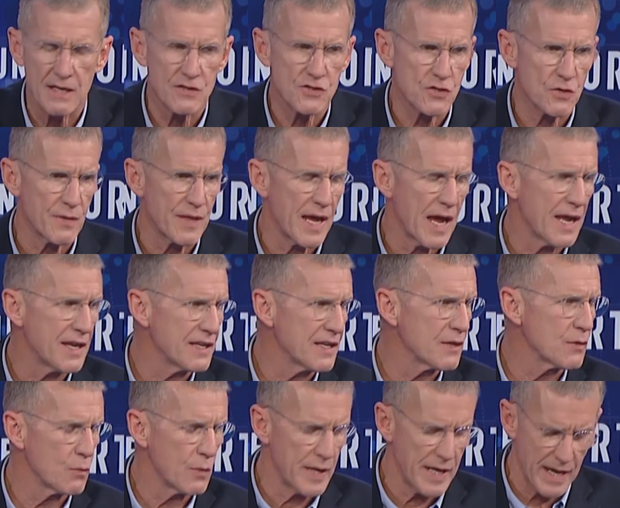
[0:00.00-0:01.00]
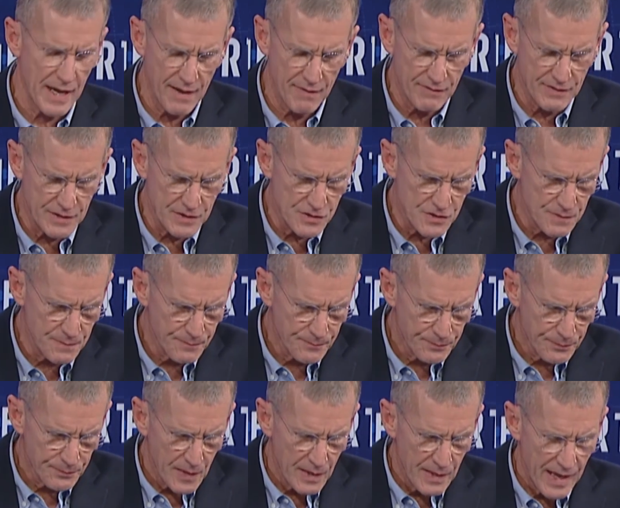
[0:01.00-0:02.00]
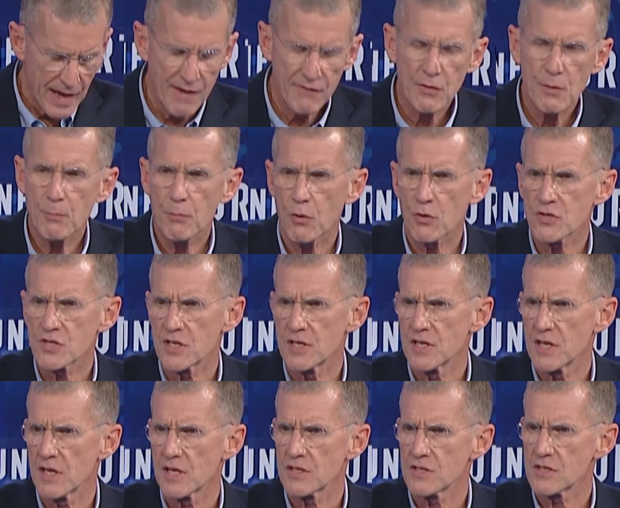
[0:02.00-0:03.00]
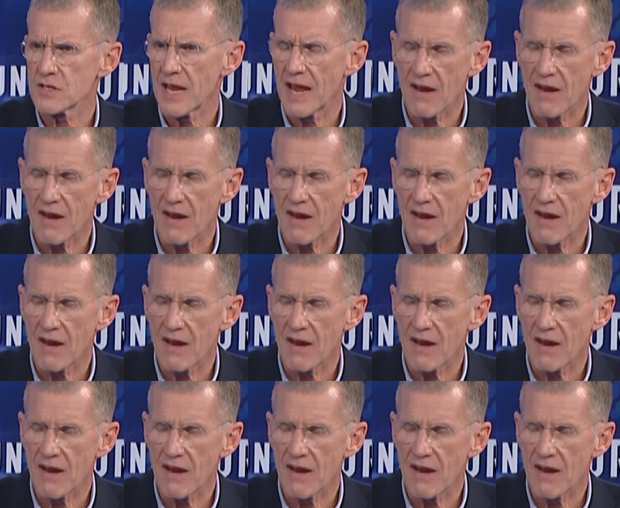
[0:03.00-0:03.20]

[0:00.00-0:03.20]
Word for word: And so the idea that we have is every person does,